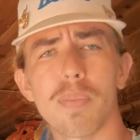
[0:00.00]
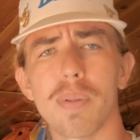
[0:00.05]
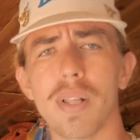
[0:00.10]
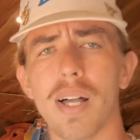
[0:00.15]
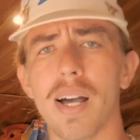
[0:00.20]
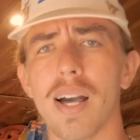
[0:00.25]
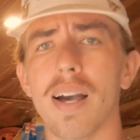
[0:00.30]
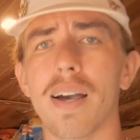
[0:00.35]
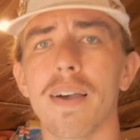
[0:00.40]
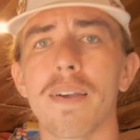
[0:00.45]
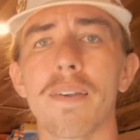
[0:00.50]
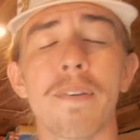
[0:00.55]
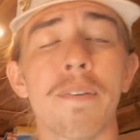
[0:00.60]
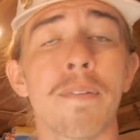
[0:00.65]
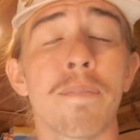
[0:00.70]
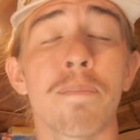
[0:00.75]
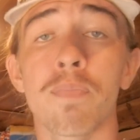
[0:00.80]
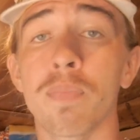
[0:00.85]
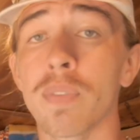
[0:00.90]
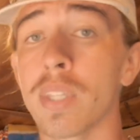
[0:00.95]
blah.
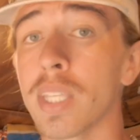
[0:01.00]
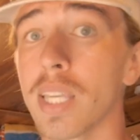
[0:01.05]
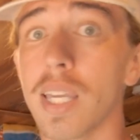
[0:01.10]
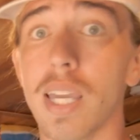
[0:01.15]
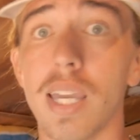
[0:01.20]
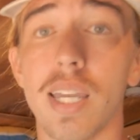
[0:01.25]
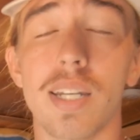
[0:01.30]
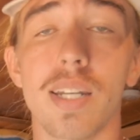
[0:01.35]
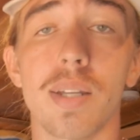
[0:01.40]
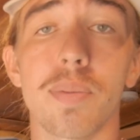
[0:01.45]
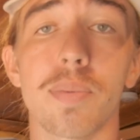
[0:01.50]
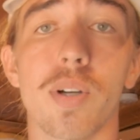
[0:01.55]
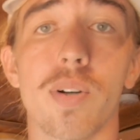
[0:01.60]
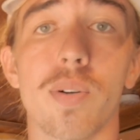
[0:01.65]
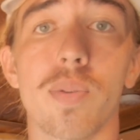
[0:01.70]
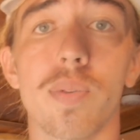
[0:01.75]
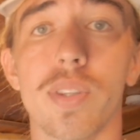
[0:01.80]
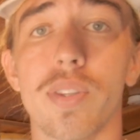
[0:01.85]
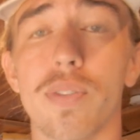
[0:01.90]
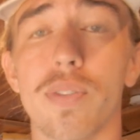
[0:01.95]
Ended up going with